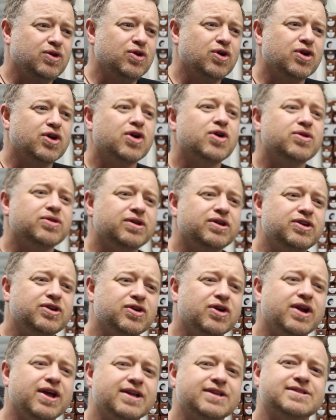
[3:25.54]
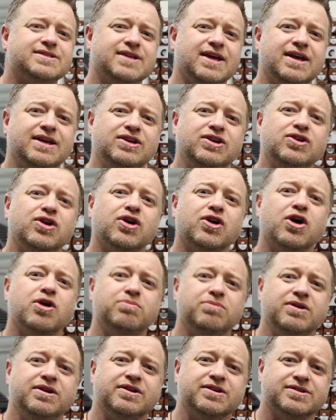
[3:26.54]
not only you got to understand you're not
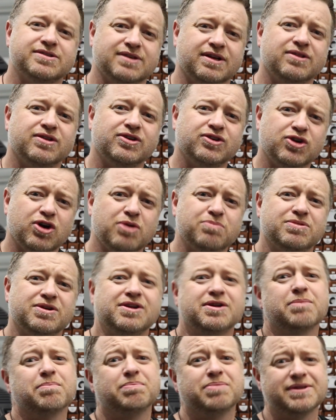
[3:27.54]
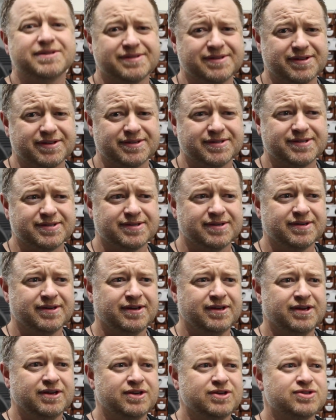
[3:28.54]
opening a salon, you're opening a business.
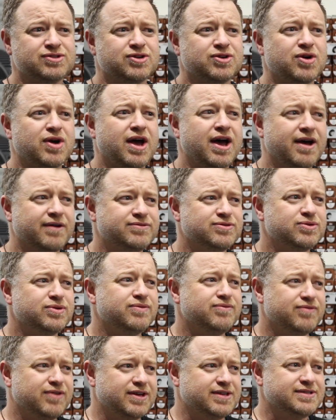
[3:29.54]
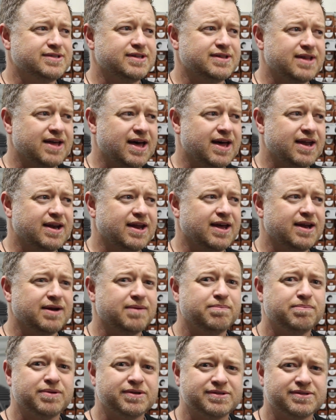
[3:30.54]
So you have to invest in that, and
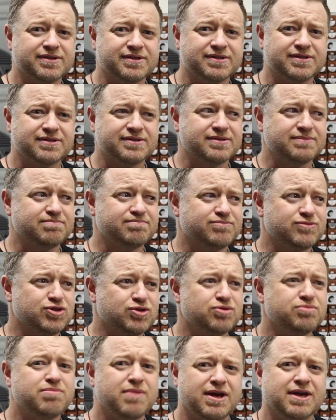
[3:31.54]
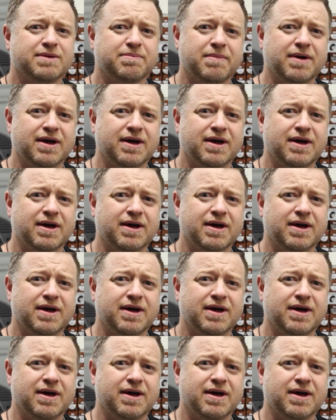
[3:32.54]
a business should make